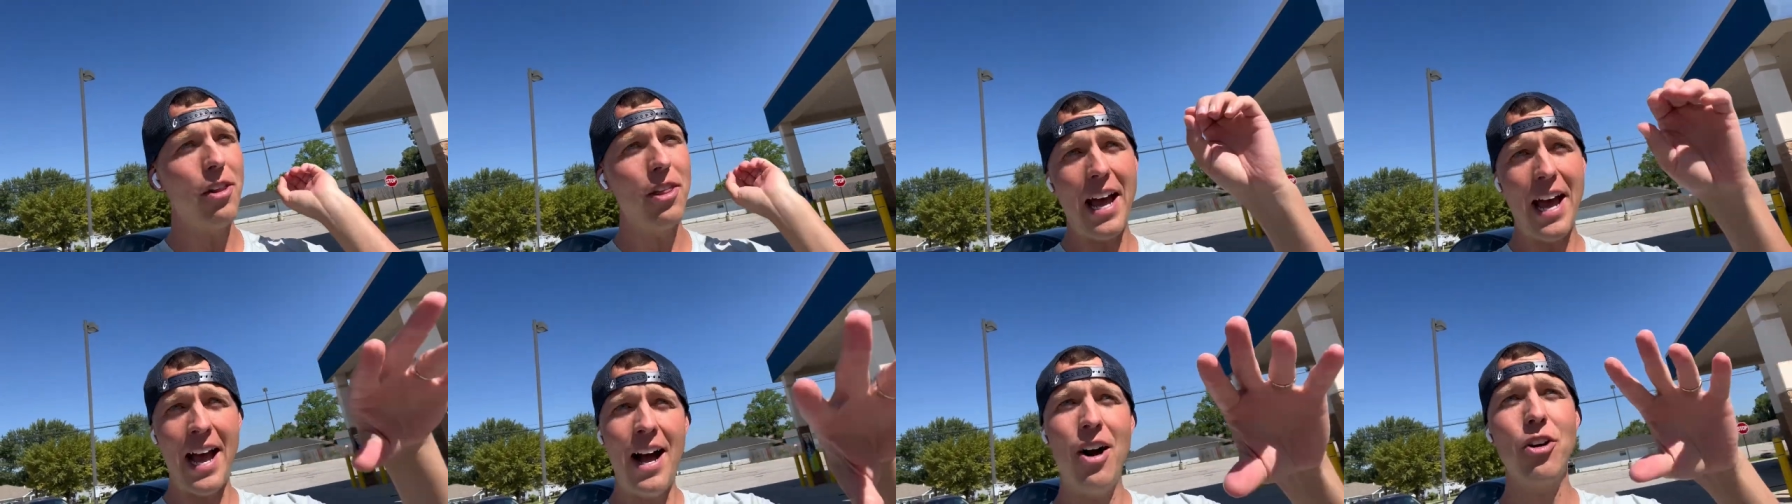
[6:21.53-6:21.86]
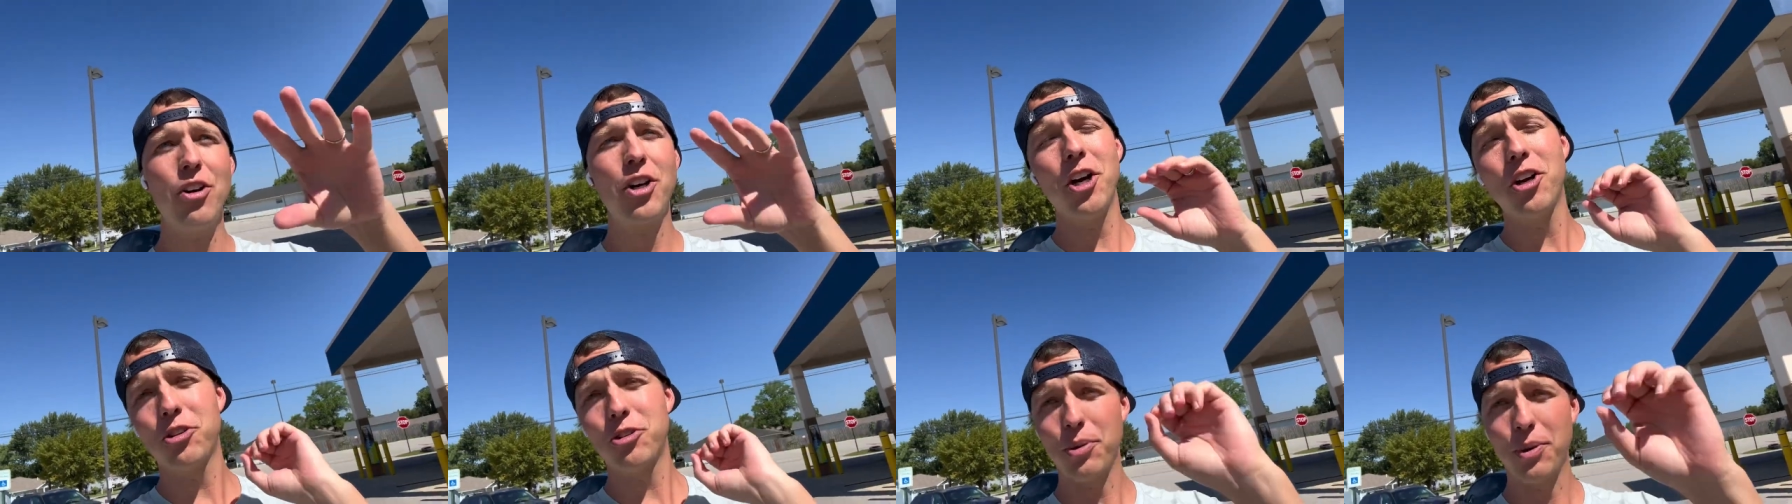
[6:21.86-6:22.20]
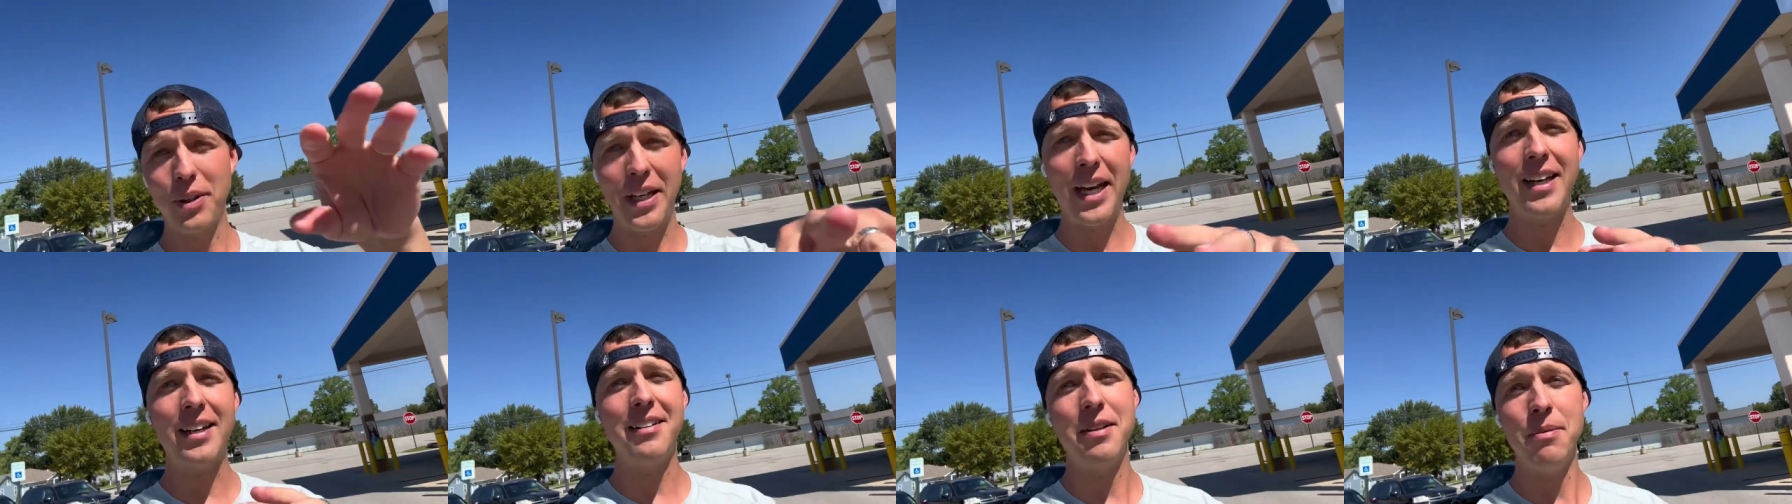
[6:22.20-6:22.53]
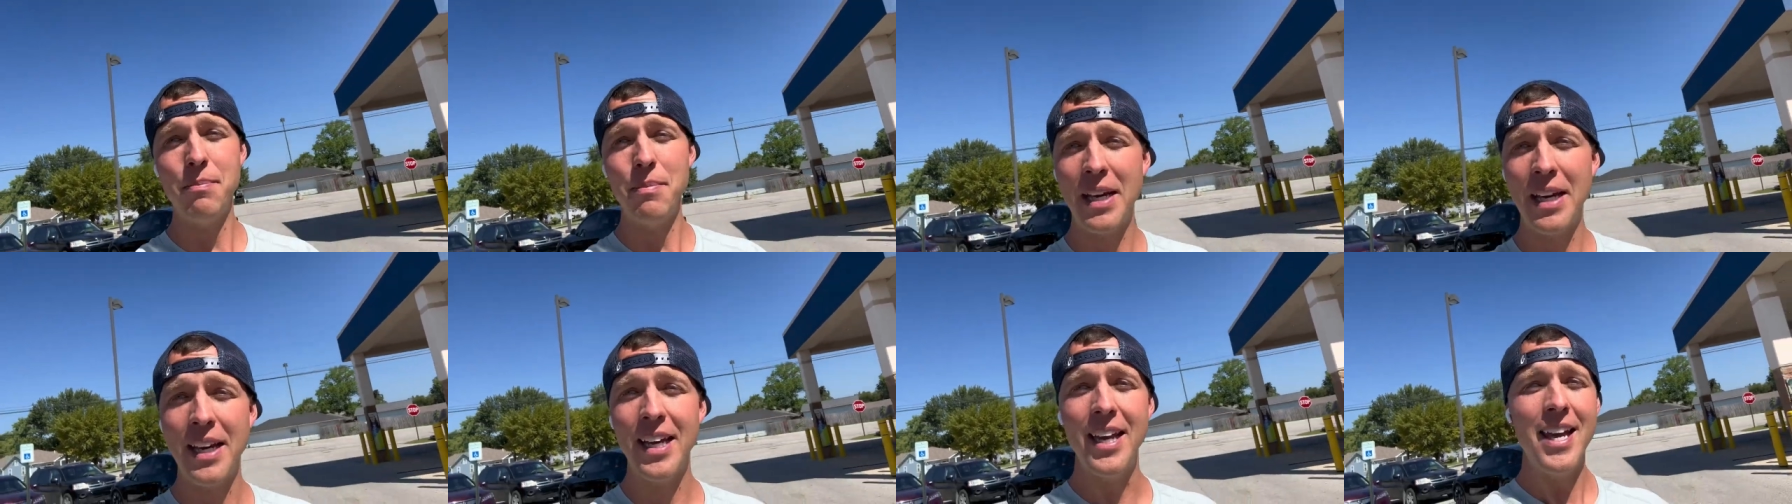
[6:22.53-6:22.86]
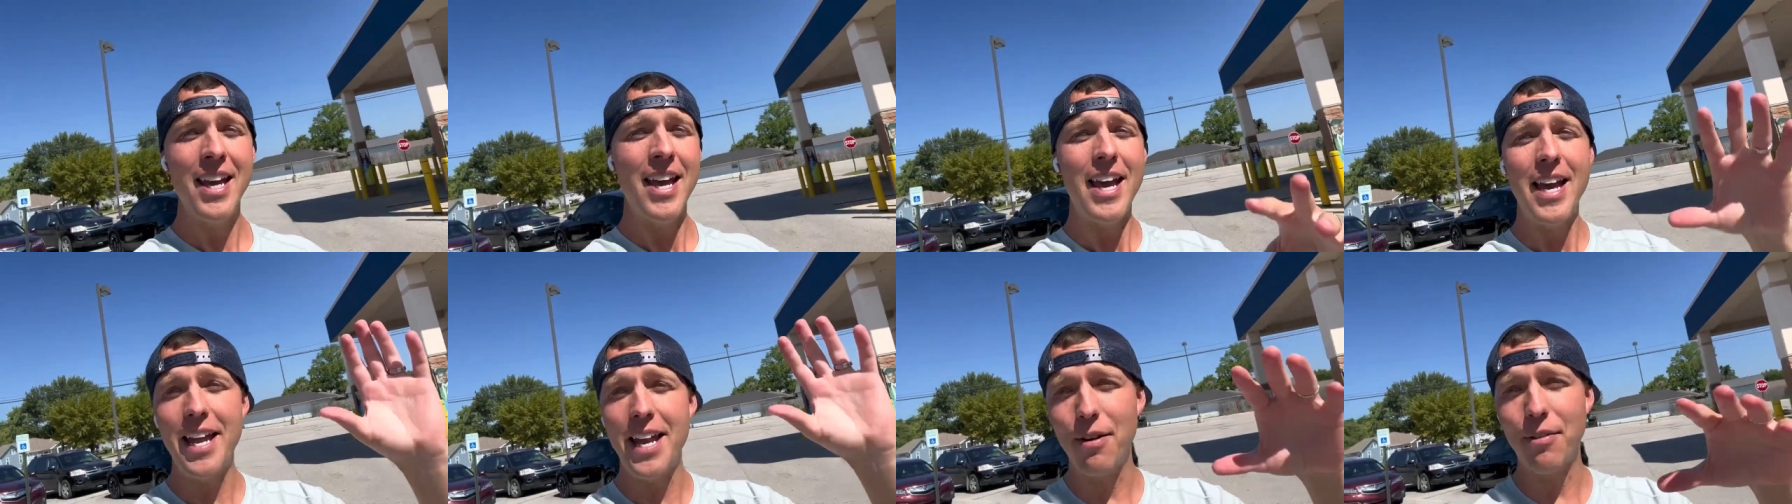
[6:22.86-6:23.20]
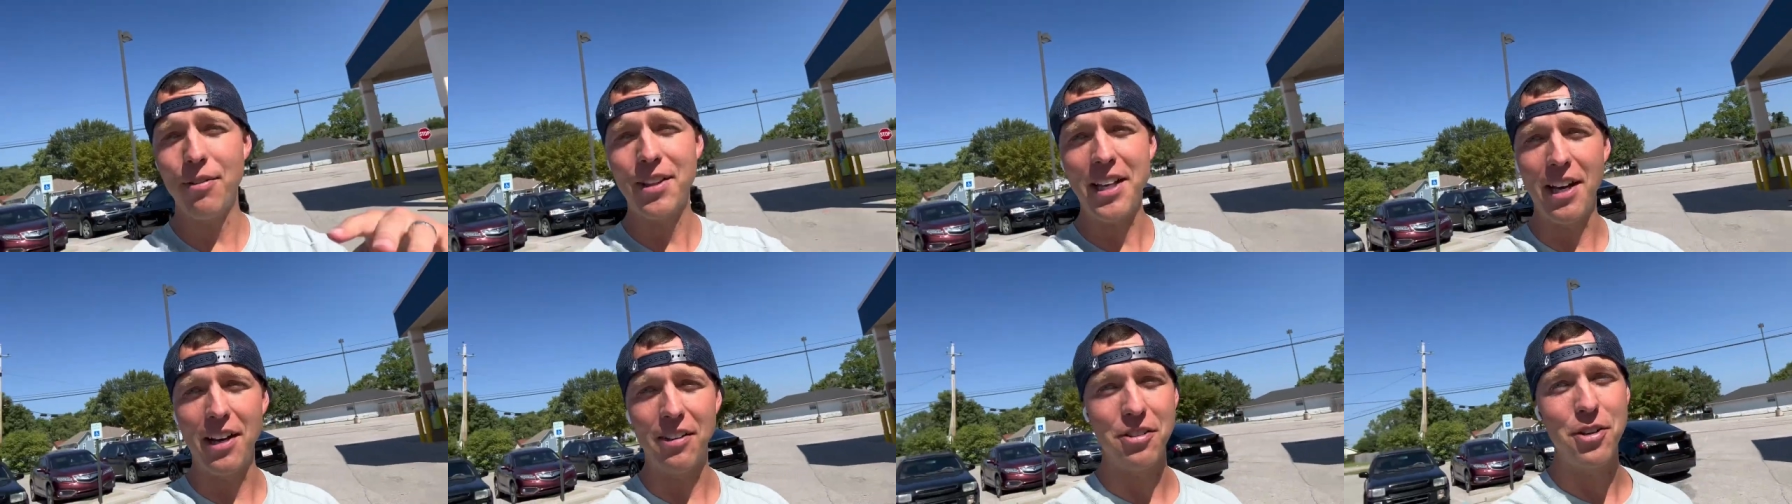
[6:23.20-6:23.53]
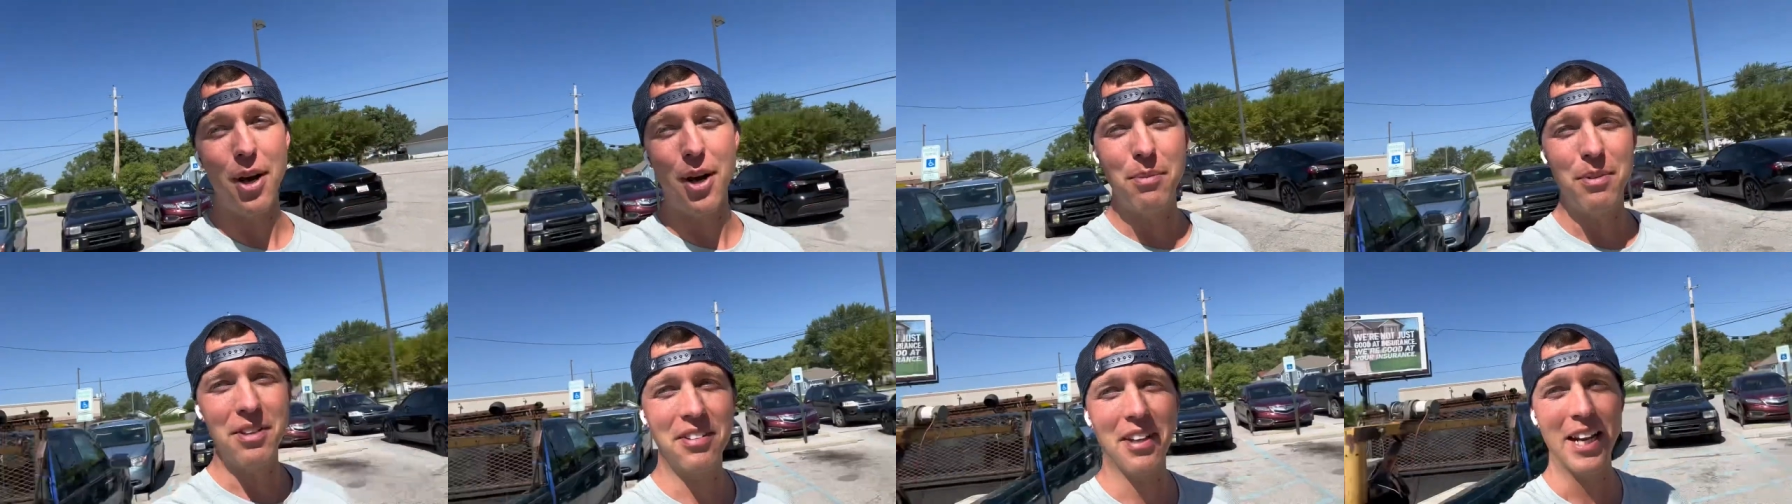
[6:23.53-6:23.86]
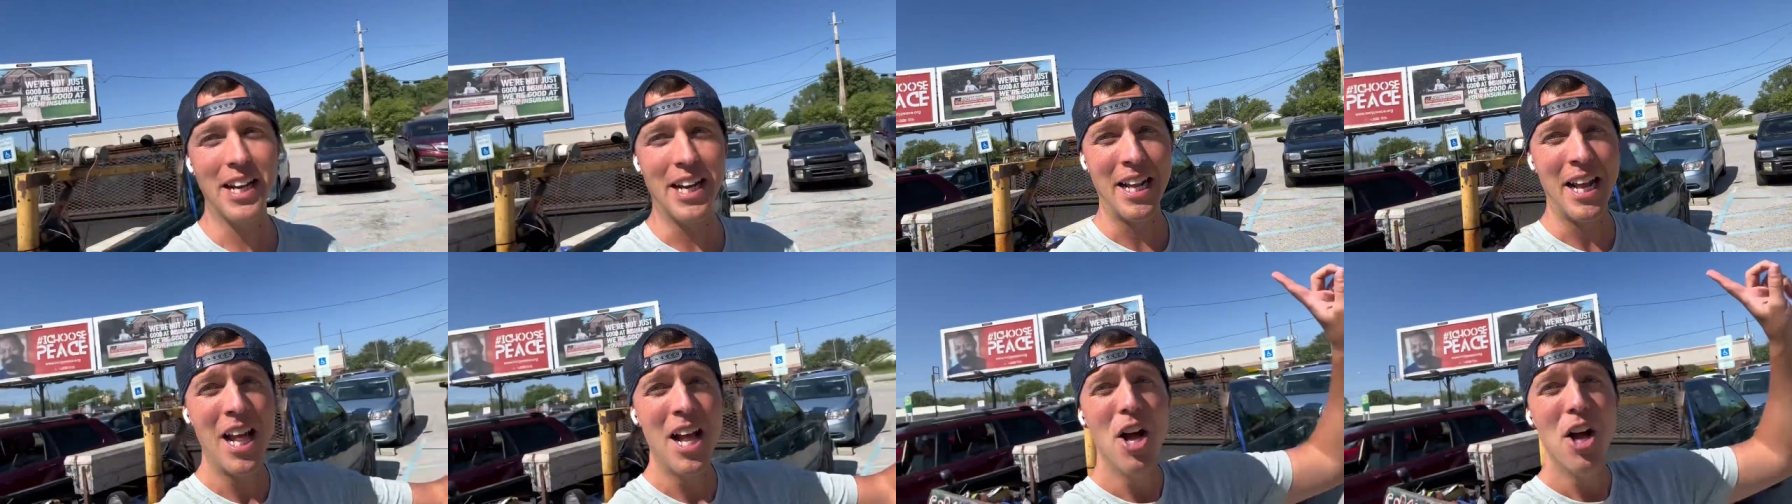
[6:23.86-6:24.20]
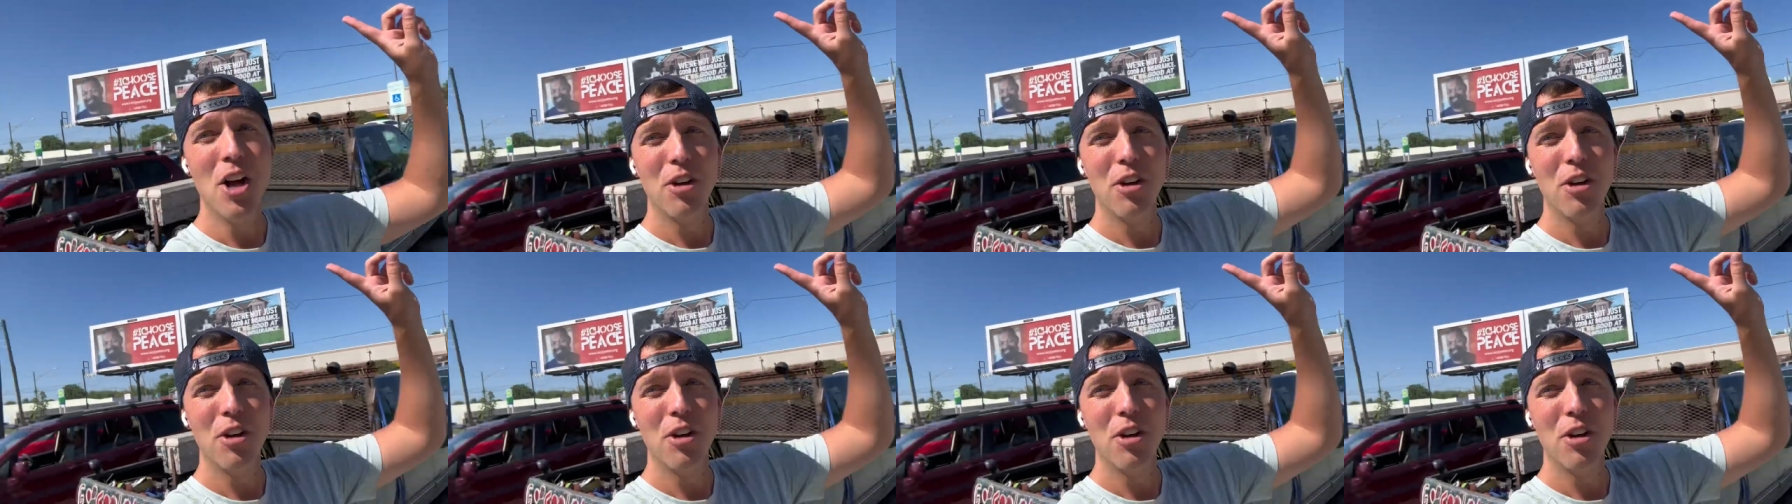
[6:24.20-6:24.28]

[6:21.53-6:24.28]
the algos will kick to me and everything else. No, I'm just kidding.